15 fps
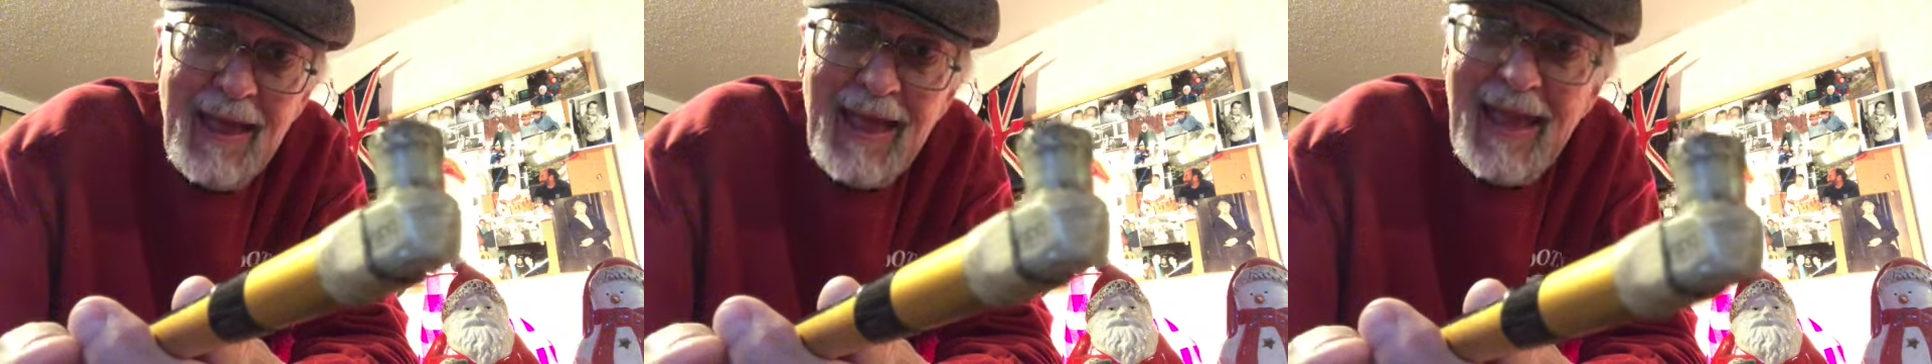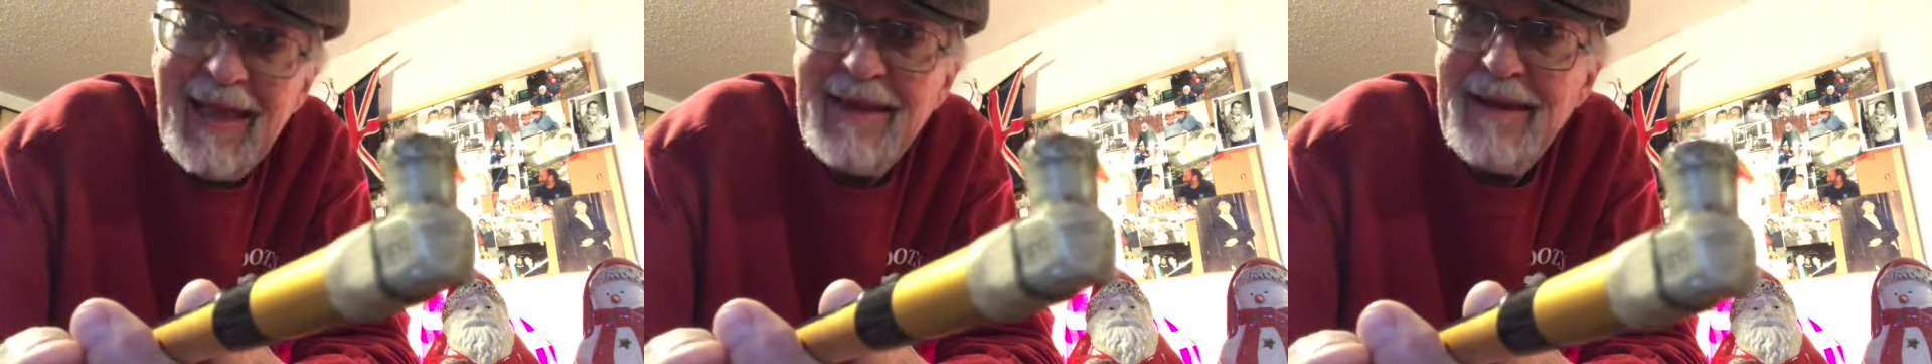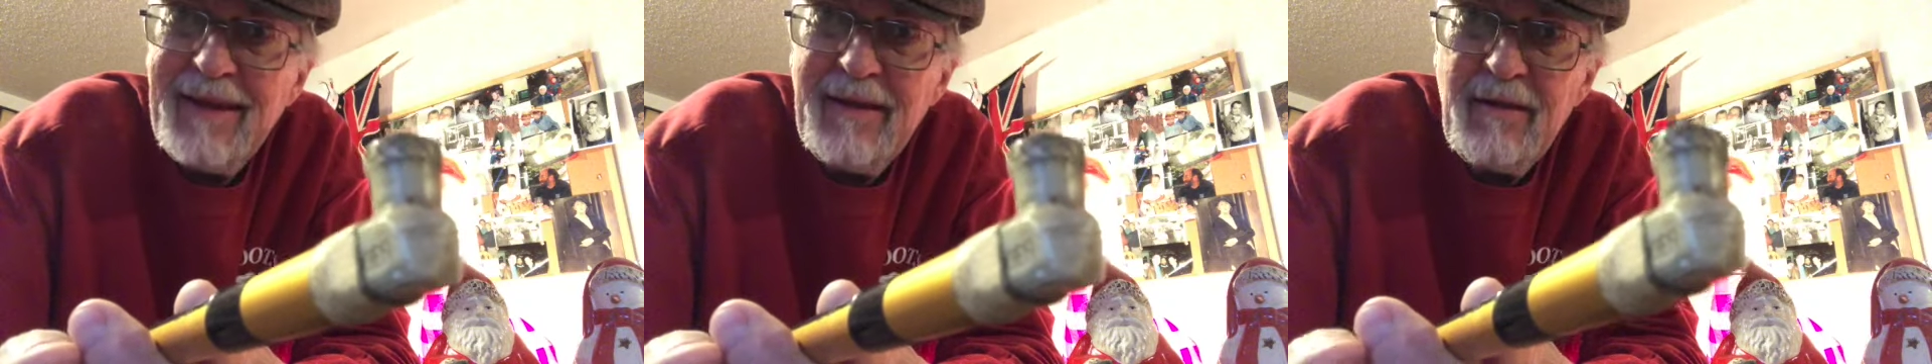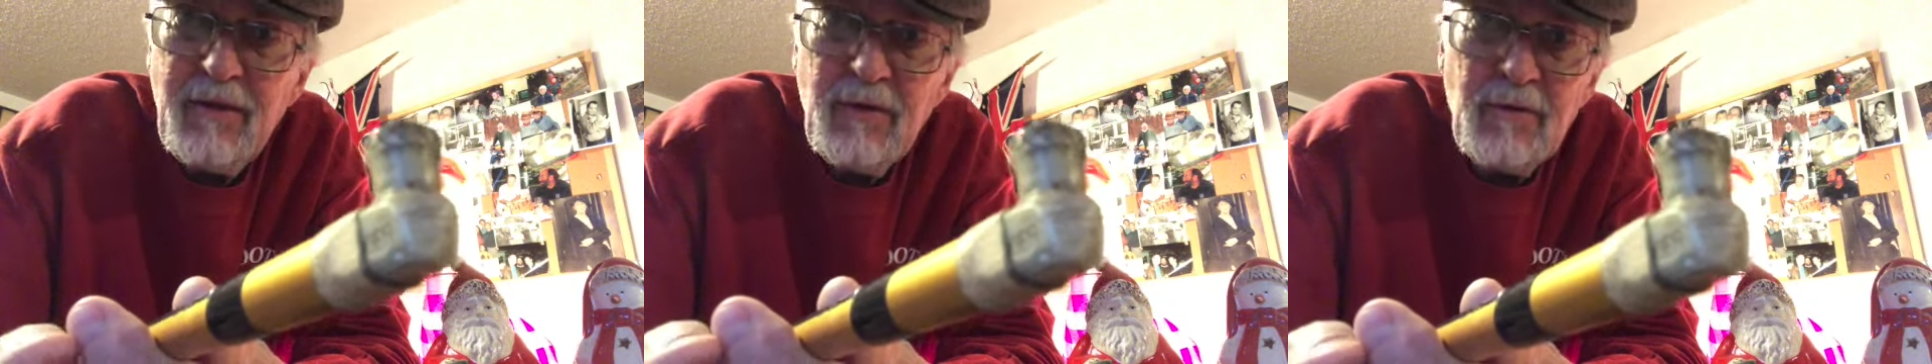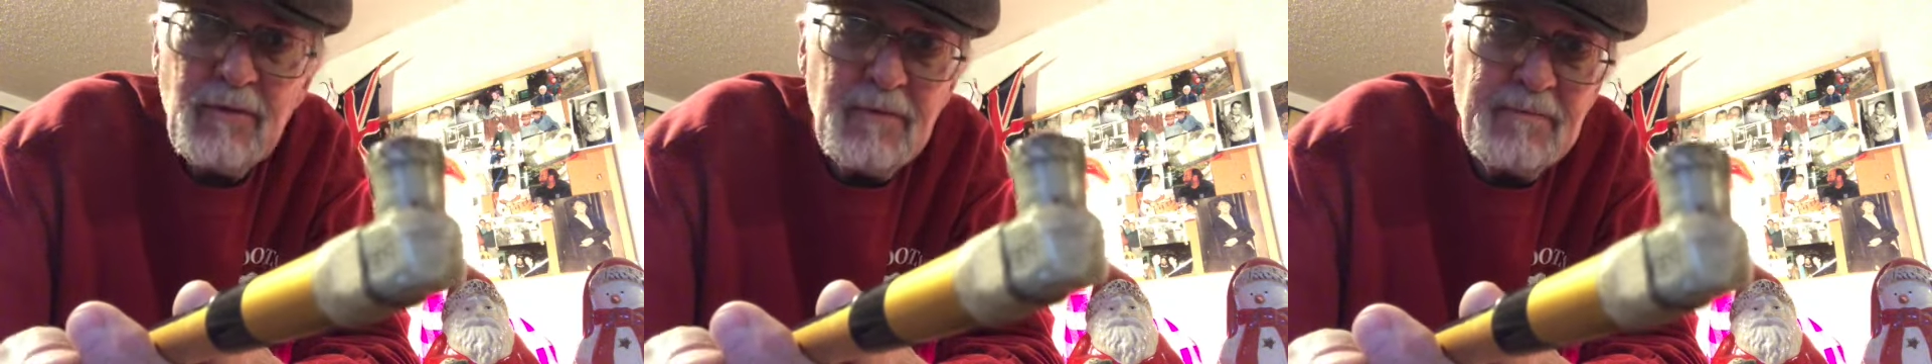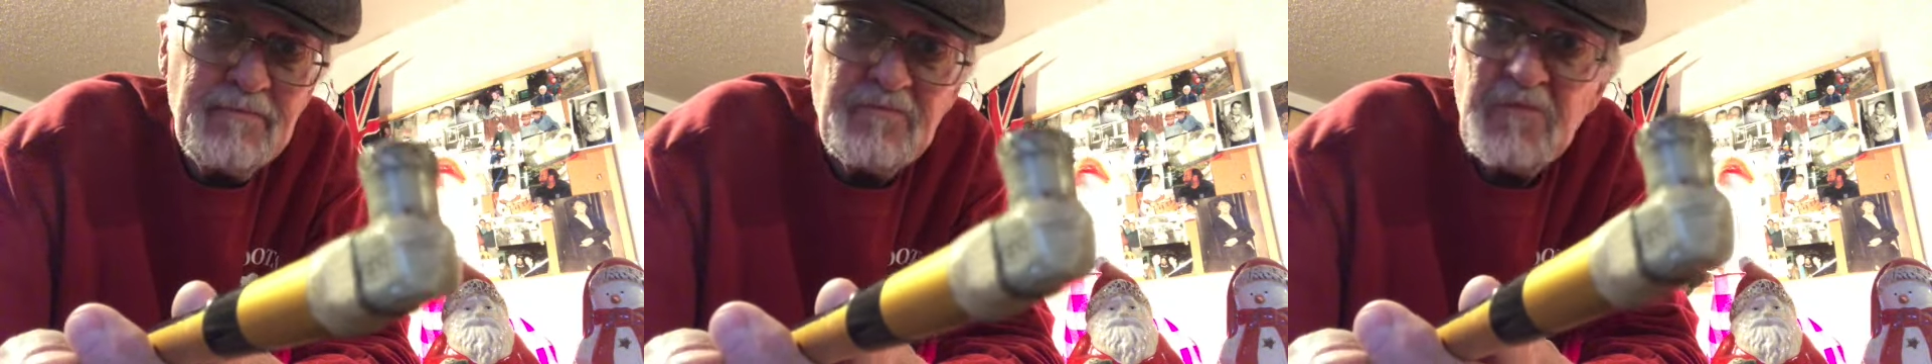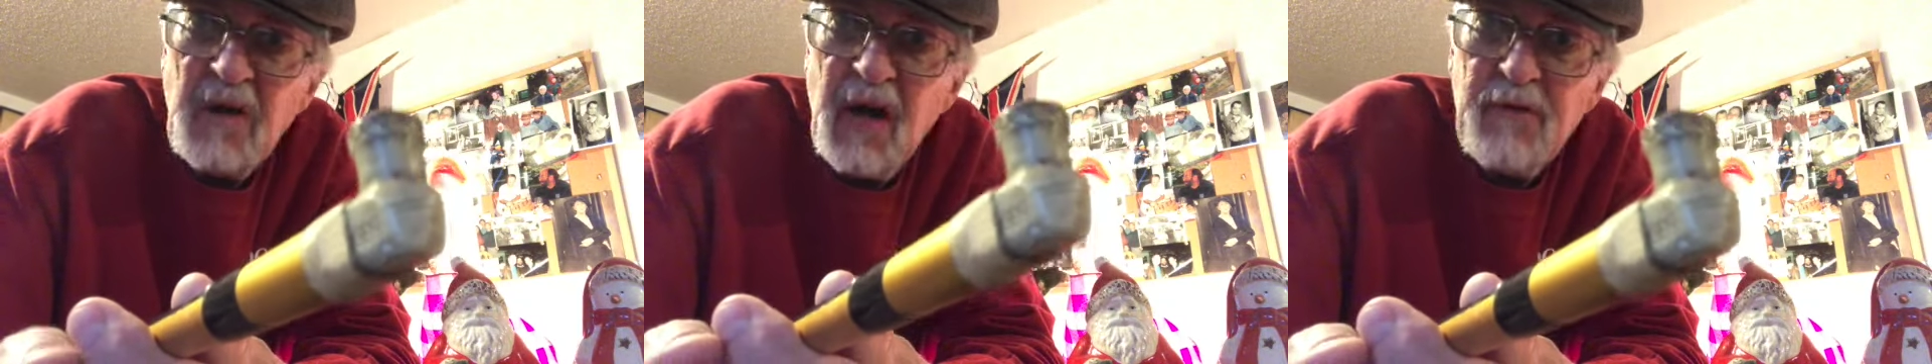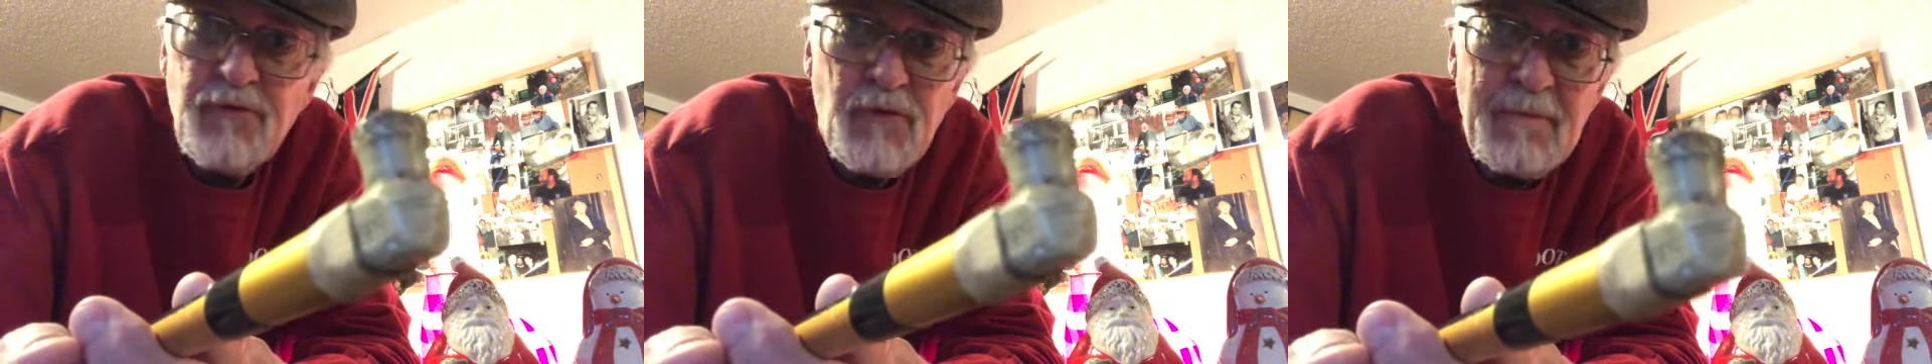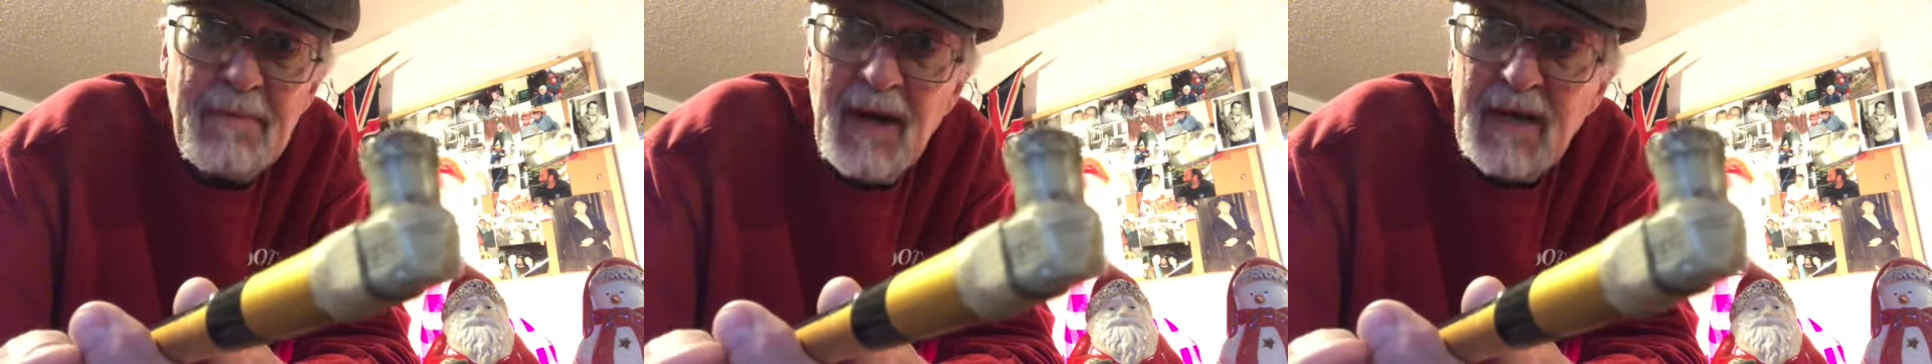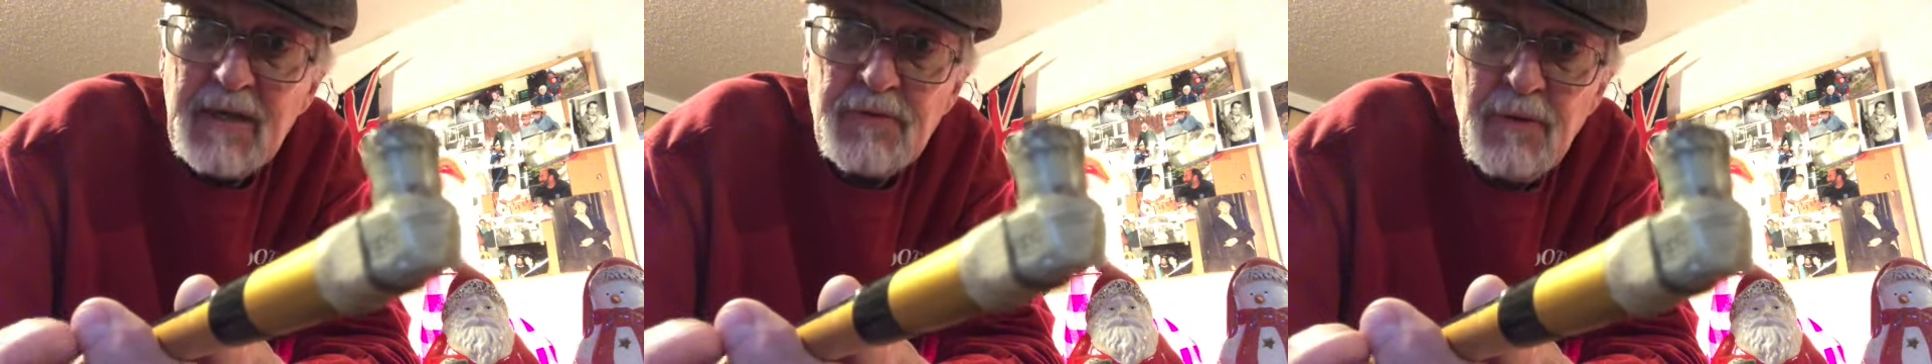80 to 100
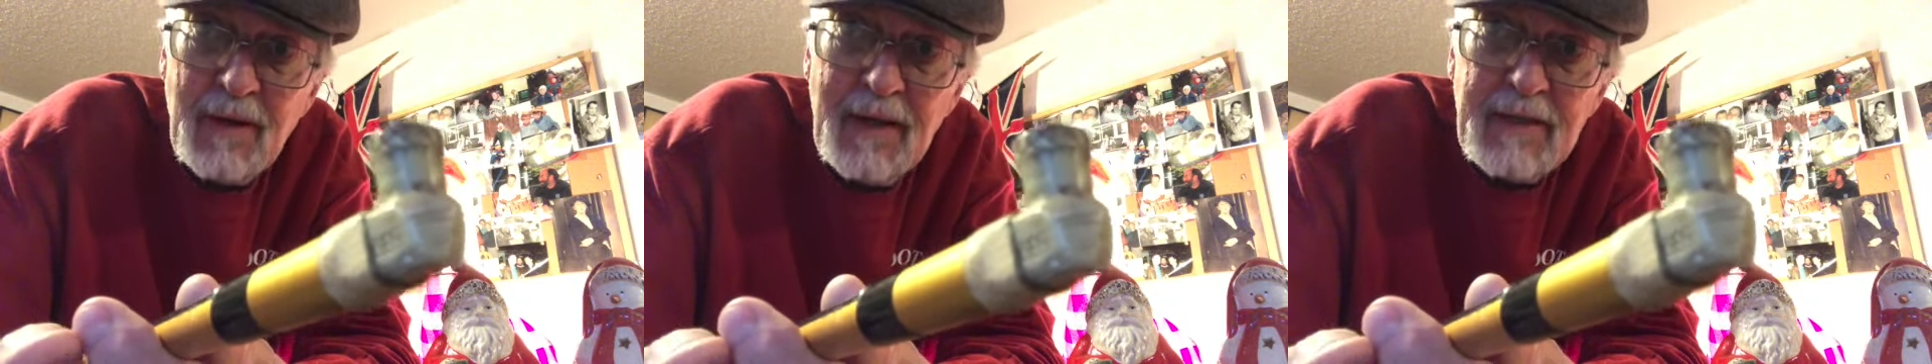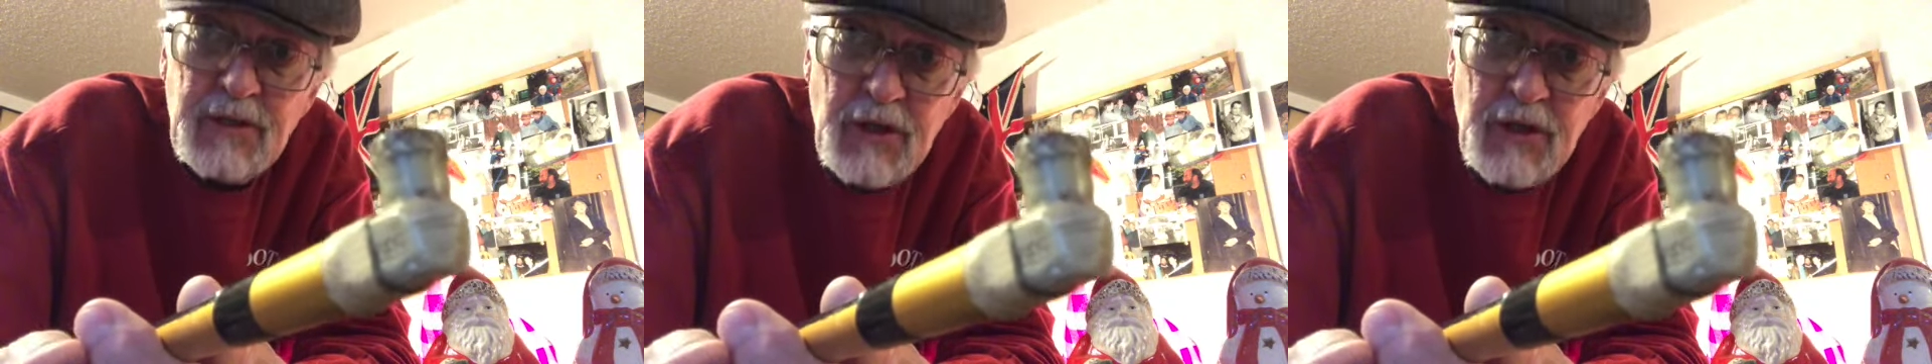bucks, really,